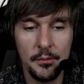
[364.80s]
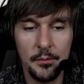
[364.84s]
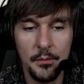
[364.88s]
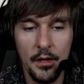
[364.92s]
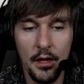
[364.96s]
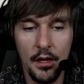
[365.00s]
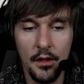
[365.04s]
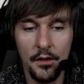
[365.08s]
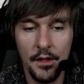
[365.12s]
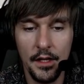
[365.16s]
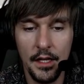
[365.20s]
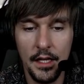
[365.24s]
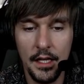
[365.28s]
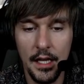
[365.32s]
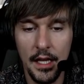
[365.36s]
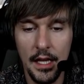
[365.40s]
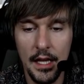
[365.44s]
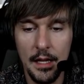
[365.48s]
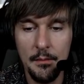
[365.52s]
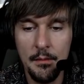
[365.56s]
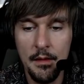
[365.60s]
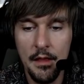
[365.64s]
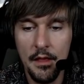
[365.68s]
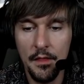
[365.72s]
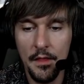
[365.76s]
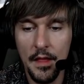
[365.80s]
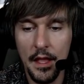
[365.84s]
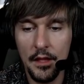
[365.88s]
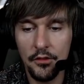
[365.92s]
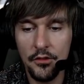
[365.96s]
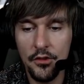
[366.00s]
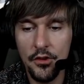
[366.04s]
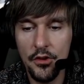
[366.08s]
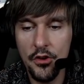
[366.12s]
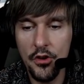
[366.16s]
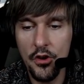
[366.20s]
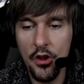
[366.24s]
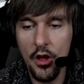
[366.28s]
on the game. That's
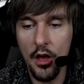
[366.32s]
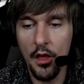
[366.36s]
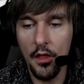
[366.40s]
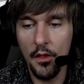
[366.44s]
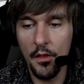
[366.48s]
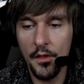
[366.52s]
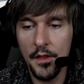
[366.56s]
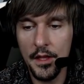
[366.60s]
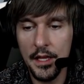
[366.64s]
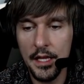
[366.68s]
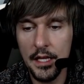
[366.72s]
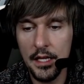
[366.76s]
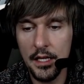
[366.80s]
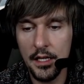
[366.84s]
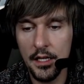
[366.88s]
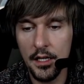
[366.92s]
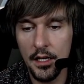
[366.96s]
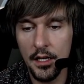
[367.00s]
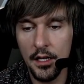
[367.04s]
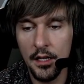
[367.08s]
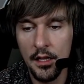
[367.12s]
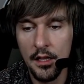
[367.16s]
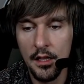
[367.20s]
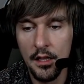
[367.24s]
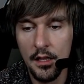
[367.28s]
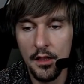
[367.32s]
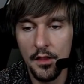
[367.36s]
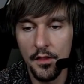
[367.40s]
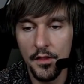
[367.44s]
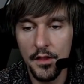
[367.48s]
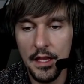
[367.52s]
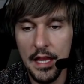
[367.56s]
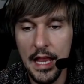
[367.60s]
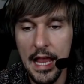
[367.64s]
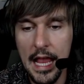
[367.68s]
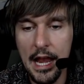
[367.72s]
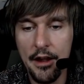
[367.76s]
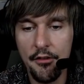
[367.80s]
not the
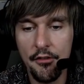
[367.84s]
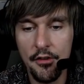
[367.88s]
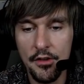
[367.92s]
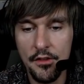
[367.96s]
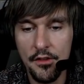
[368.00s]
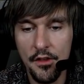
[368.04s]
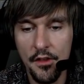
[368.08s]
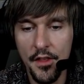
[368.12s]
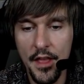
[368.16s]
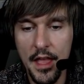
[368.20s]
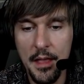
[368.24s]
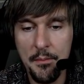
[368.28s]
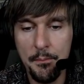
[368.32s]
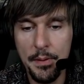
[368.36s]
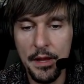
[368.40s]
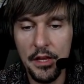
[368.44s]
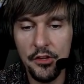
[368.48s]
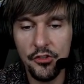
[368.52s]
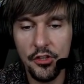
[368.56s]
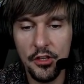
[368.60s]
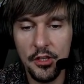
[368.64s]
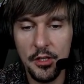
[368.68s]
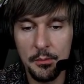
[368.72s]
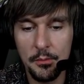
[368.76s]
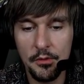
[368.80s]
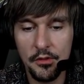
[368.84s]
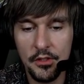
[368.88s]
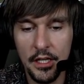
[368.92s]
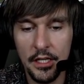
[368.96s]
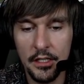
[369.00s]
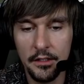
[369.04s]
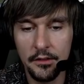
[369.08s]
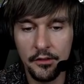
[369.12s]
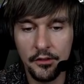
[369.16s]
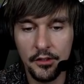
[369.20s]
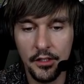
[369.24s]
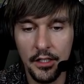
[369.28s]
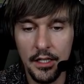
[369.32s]
area that they're pitching
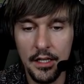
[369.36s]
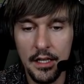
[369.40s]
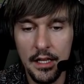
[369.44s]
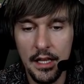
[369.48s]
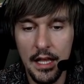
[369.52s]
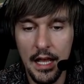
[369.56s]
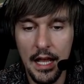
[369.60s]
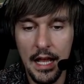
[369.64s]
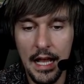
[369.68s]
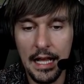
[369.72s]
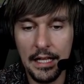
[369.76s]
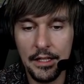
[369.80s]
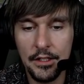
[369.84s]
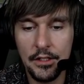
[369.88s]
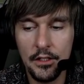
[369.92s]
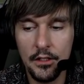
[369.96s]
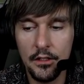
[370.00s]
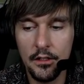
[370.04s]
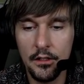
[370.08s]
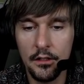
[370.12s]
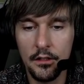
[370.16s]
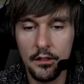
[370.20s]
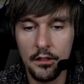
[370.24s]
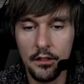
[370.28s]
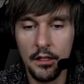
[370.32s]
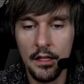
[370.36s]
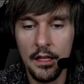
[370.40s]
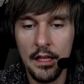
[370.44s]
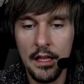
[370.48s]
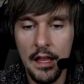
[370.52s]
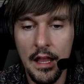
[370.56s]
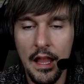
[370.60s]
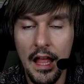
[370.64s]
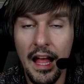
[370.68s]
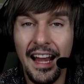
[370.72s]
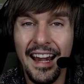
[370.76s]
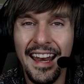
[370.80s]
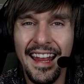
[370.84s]
themselves in at all,
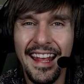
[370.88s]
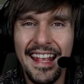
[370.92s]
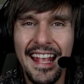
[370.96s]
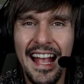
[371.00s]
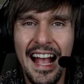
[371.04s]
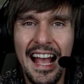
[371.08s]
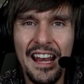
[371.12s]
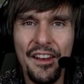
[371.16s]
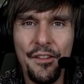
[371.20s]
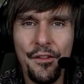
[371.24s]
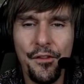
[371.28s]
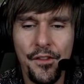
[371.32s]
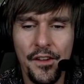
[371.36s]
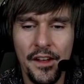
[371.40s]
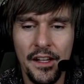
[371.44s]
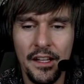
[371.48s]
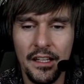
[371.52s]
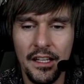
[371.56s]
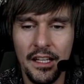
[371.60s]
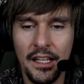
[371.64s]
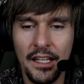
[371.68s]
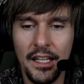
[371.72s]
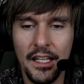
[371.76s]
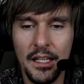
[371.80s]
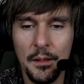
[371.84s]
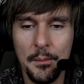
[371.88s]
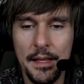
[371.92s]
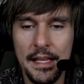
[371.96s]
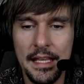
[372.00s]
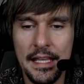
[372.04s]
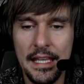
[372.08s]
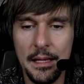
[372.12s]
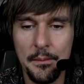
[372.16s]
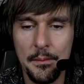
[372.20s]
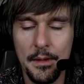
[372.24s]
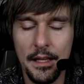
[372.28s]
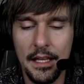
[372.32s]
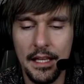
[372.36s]
and it kind of felt a little bit
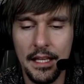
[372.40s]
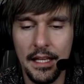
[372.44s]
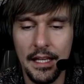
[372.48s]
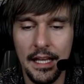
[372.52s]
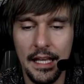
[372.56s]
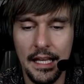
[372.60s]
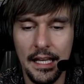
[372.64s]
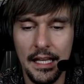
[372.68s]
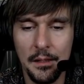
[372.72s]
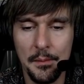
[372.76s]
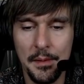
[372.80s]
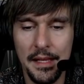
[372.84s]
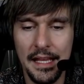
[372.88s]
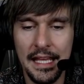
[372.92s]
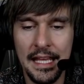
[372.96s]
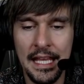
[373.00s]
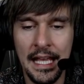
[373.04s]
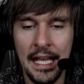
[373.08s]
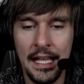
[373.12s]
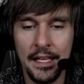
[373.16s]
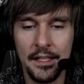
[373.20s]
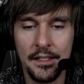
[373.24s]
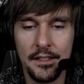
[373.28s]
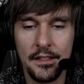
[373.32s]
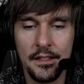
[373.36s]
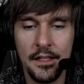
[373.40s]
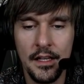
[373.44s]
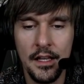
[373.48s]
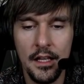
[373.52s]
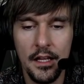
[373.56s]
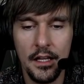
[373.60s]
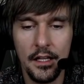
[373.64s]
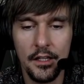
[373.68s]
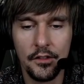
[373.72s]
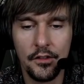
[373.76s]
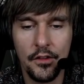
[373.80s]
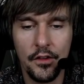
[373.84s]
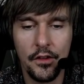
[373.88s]
gimmicky, a little bit canned,
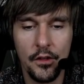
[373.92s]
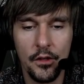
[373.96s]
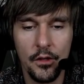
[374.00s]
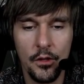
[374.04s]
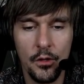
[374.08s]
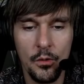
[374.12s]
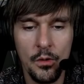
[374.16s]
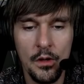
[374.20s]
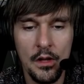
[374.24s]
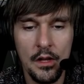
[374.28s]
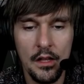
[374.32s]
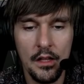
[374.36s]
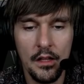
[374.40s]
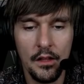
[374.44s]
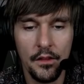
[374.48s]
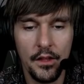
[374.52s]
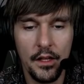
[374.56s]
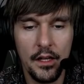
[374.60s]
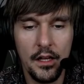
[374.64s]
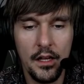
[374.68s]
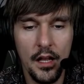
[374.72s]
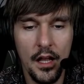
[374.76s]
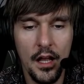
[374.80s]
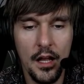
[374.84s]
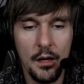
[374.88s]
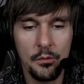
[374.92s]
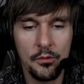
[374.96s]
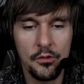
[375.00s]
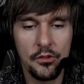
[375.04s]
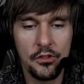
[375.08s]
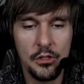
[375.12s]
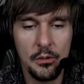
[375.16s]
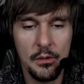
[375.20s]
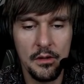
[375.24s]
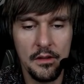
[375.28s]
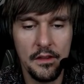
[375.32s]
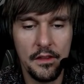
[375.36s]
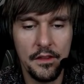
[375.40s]
as though the car was
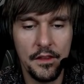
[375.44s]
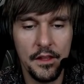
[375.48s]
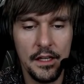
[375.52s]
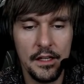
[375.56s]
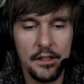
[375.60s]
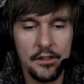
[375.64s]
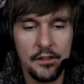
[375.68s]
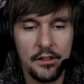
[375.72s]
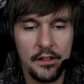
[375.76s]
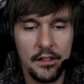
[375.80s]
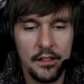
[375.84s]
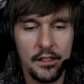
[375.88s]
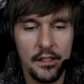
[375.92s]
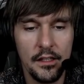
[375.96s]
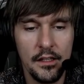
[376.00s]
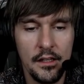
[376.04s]
doing things that